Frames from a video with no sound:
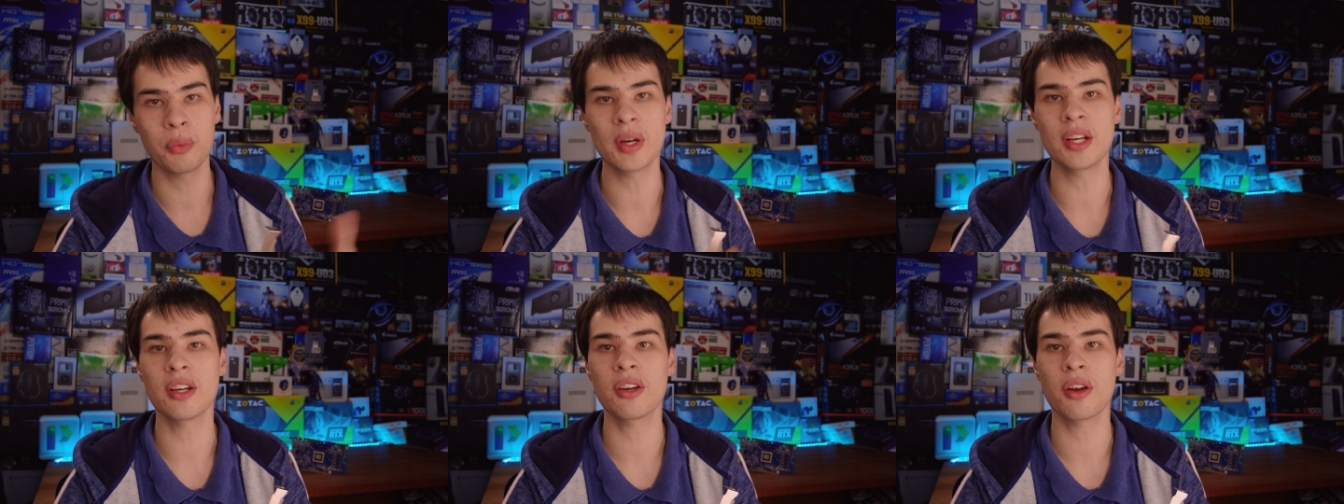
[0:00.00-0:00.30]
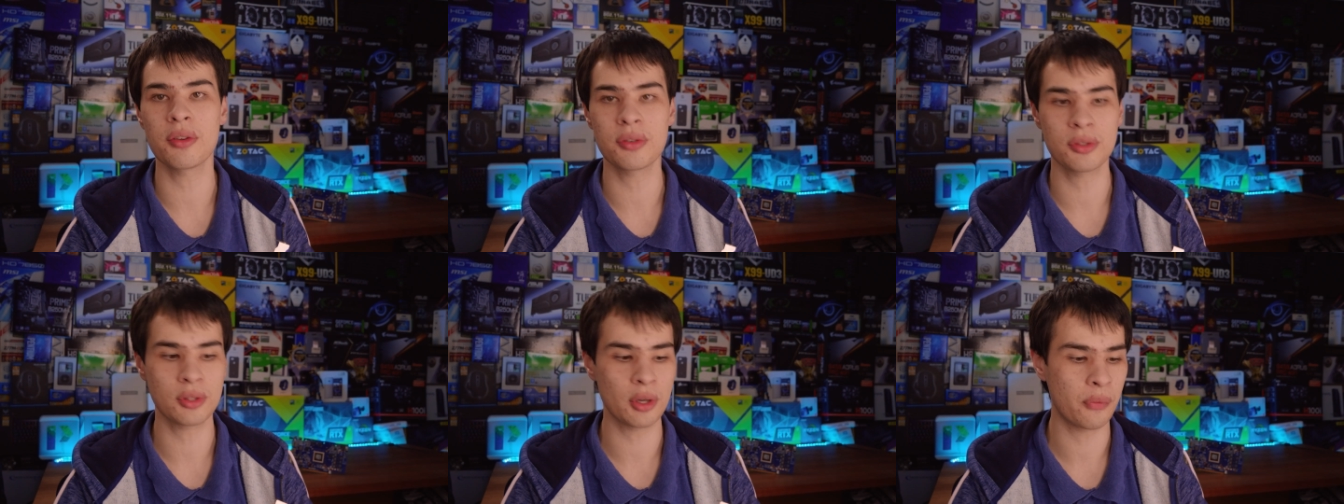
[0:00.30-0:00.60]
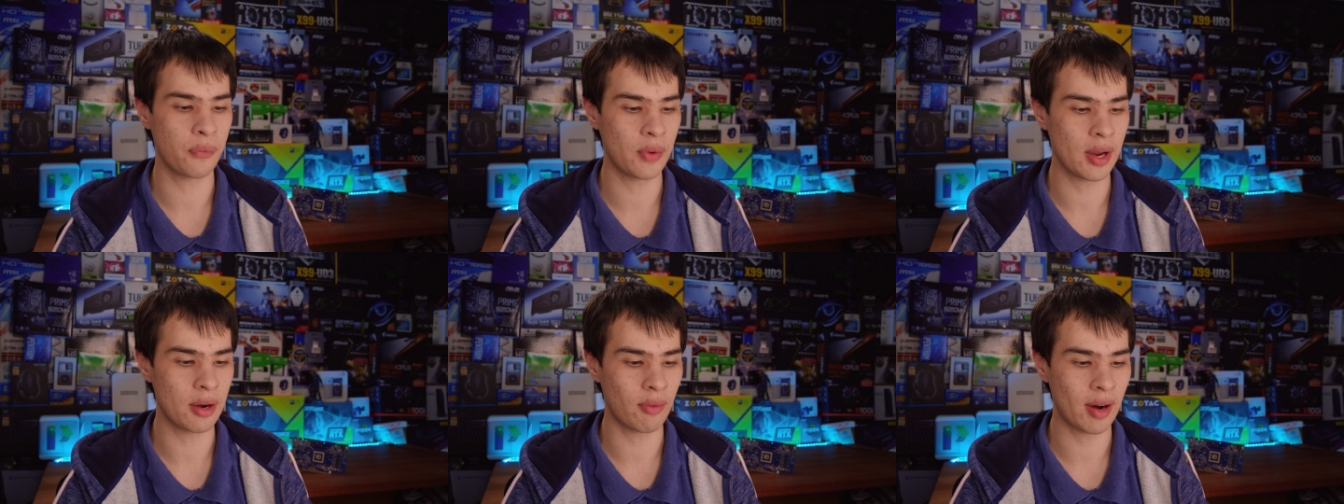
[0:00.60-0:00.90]
Windows
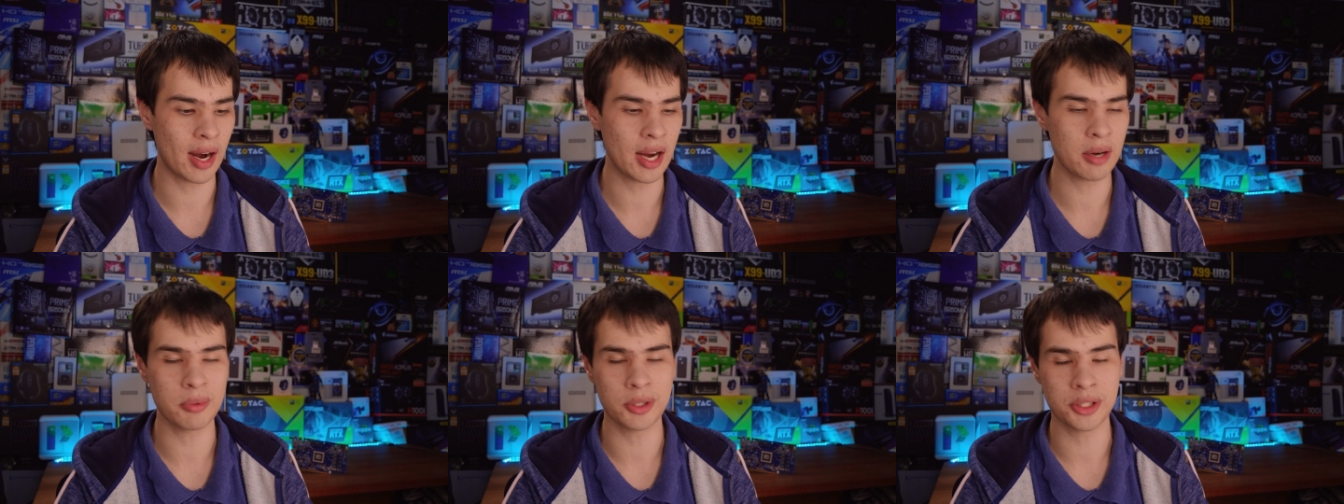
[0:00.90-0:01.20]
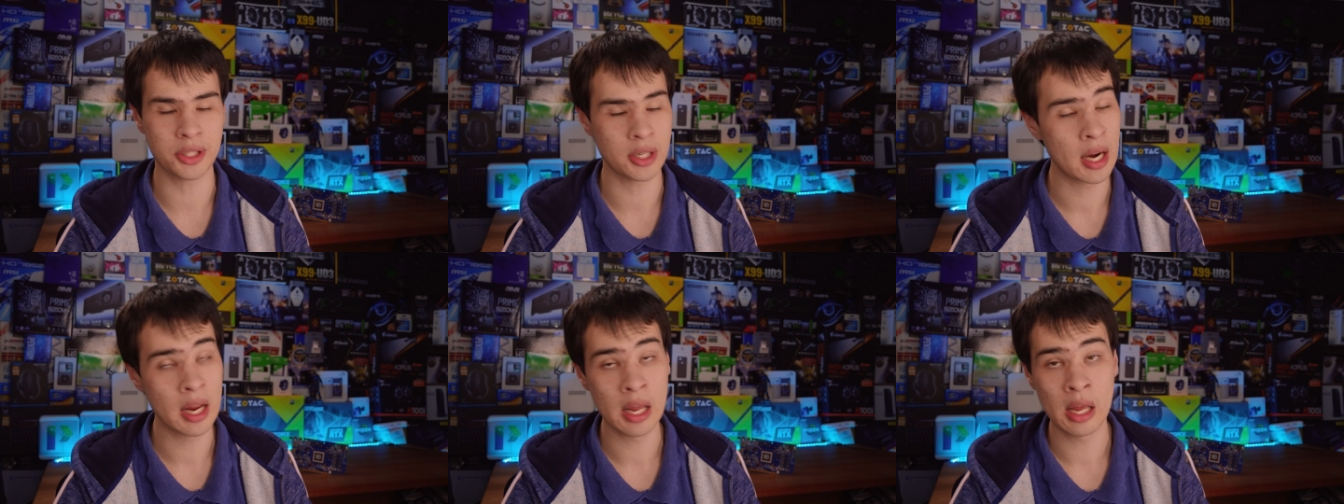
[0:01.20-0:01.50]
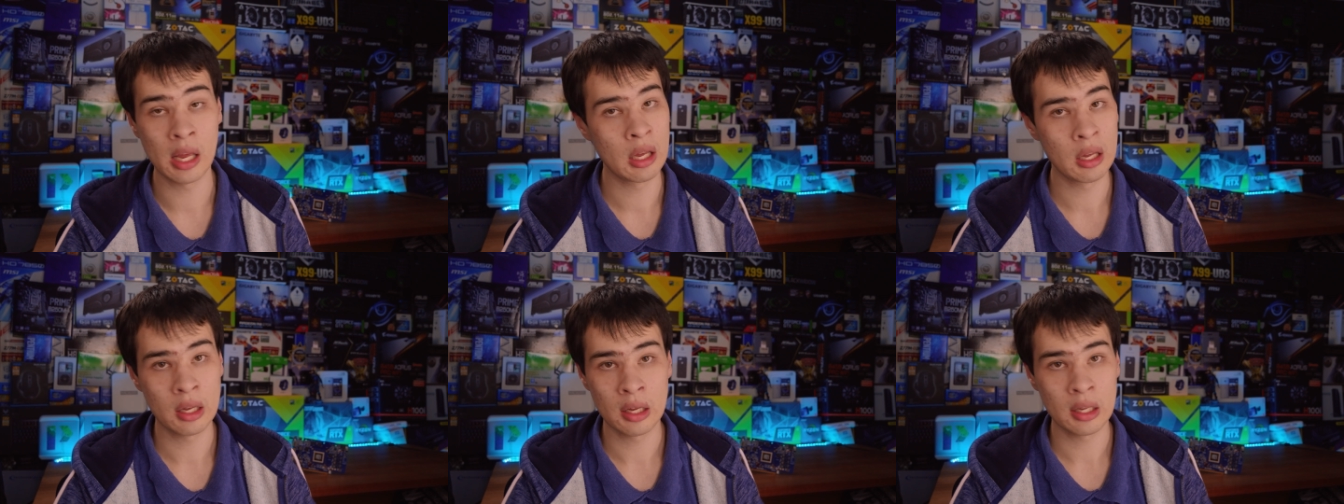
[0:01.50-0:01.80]
Software RAID, which,
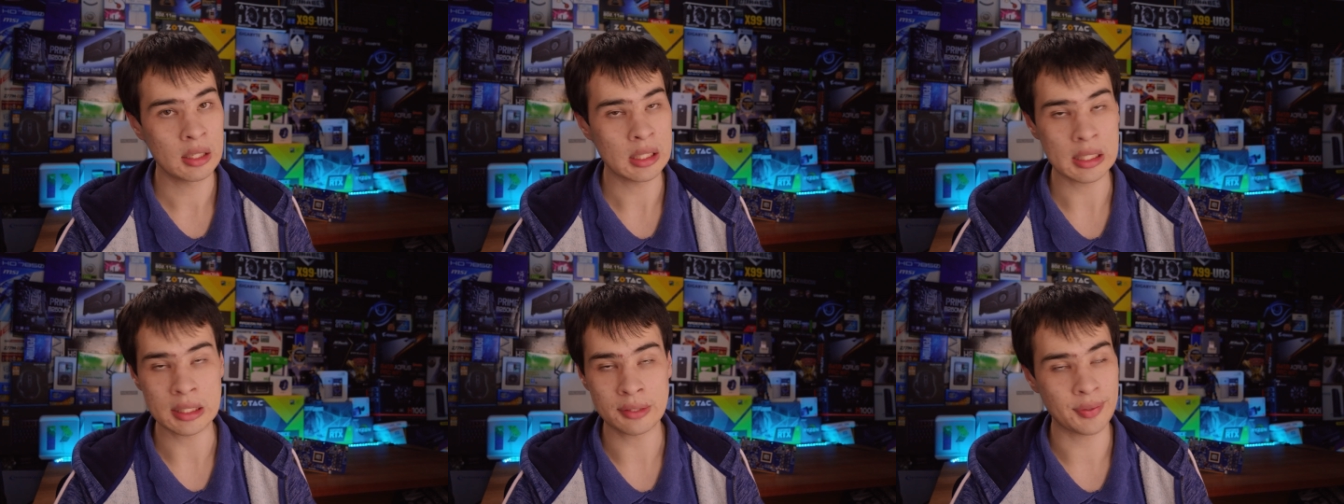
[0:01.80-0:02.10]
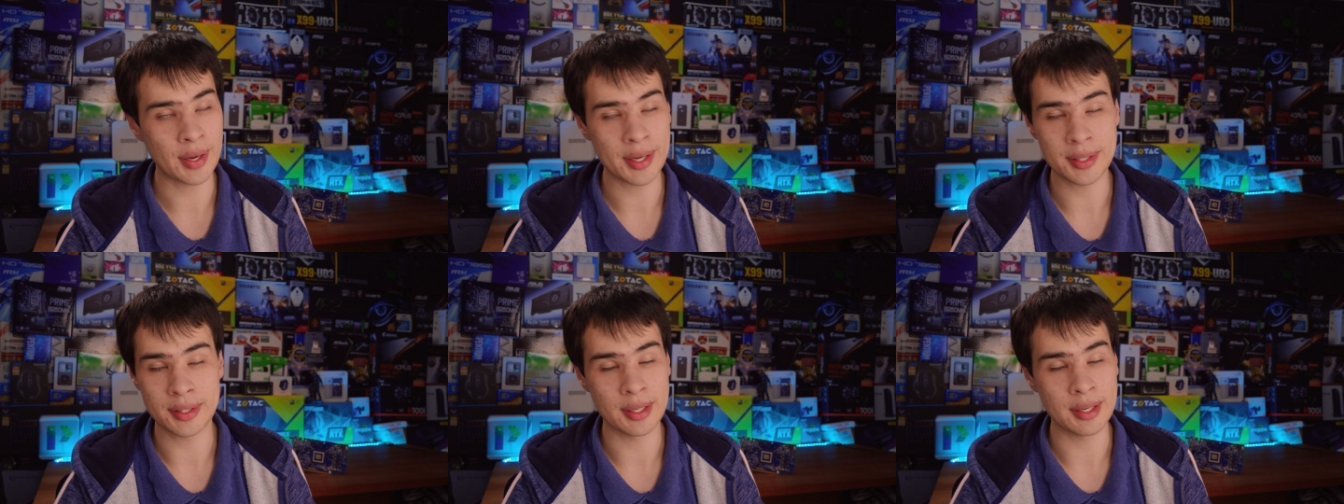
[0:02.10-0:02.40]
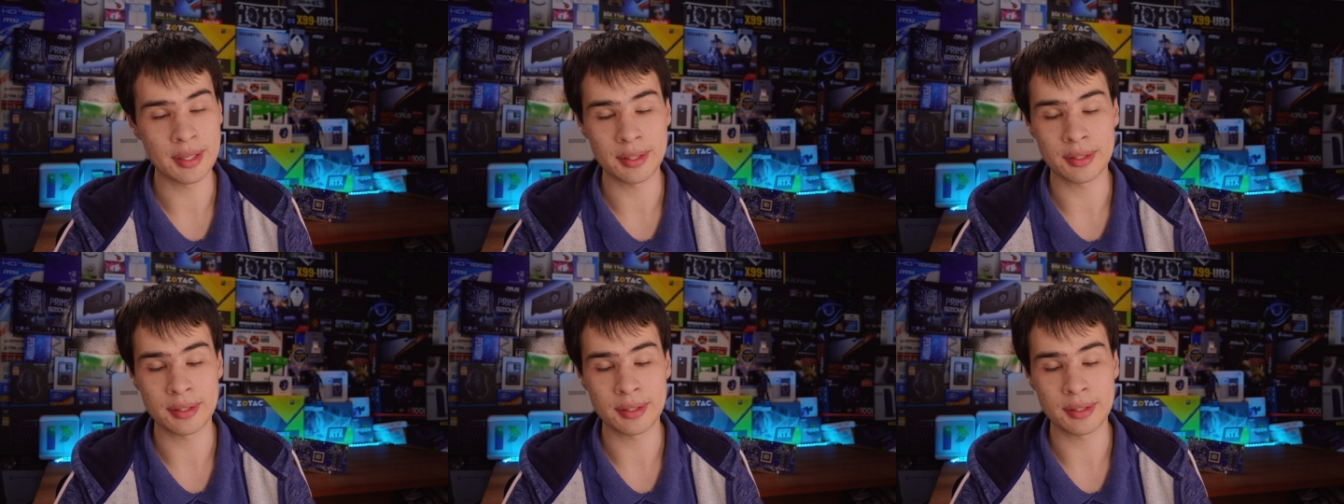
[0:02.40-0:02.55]
let's face it,